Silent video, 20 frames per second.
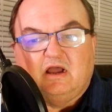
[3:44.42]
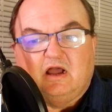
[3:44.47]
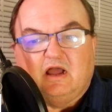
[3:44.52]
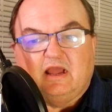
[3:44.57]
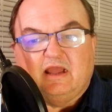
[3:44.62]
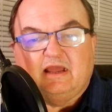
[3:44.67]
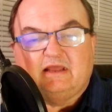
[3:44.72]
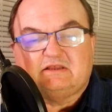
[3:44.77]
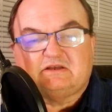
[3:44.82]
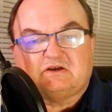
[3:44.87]

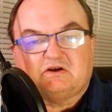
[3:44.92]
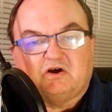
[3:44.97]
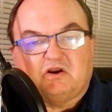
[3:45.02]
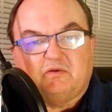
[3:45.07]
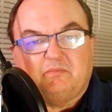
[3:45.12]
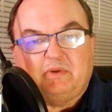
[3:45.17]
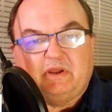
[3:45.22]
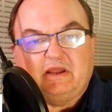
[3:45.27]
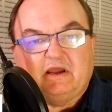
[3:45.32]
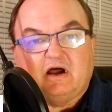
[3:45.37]
It's going
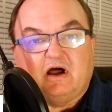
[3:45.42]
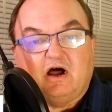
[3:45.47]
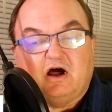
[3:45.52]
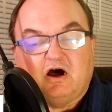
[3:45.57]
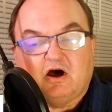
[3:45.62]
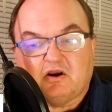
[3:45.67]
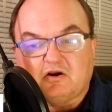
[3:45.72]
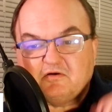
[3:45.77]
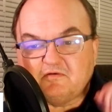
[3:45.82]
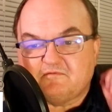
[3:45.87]
to be
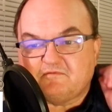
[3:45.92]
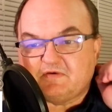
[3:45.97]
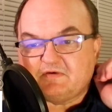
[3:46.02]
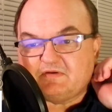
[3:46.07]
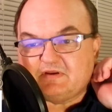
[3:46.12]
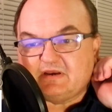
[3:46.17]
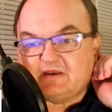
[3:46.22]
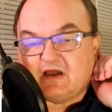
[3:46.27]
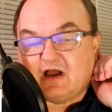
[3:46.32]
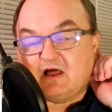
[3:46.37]

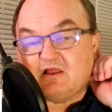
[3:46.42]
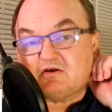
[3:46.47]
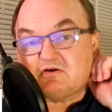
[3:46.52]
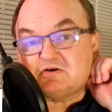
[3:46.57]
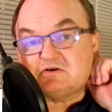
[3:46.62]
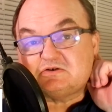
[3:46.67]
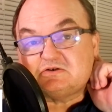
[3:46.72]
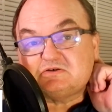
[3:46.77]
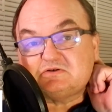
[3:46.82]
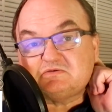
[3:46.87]

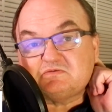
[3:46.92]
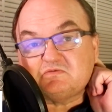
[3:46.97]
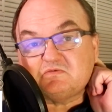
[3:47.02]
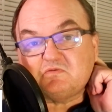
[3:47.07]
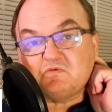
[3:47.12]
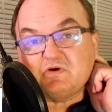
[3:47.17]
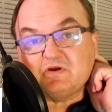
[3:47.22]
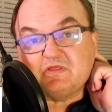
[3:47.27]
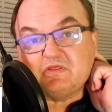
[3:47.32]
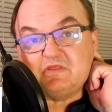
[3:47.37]
$150
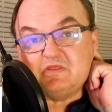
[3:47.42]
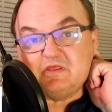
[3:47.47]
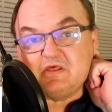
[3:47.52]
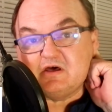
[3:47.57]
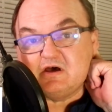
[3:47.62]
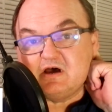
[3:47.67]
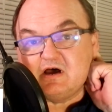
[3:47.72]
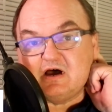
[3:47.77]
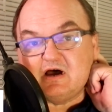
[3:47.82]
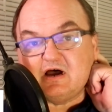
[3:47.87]
with
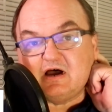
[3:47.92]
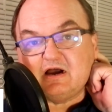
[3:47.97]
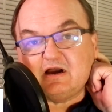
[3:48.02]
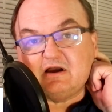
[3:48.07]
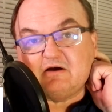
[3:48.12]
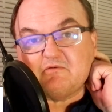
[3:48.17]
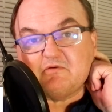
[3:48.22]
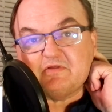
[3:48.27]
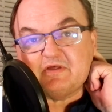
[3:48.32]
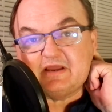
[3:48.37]

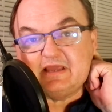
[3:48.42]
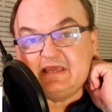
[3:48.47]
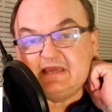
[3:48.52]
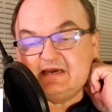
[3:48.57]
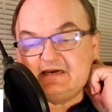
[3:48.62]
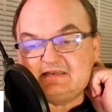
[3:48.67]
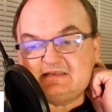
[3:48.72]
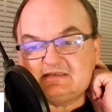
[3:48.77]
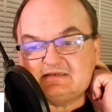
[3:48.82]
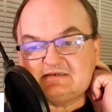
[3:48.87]
a
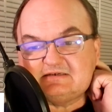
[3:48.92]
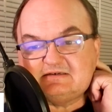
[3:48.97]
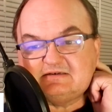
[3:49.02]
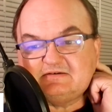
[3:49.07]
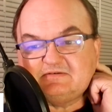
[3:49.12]
kit,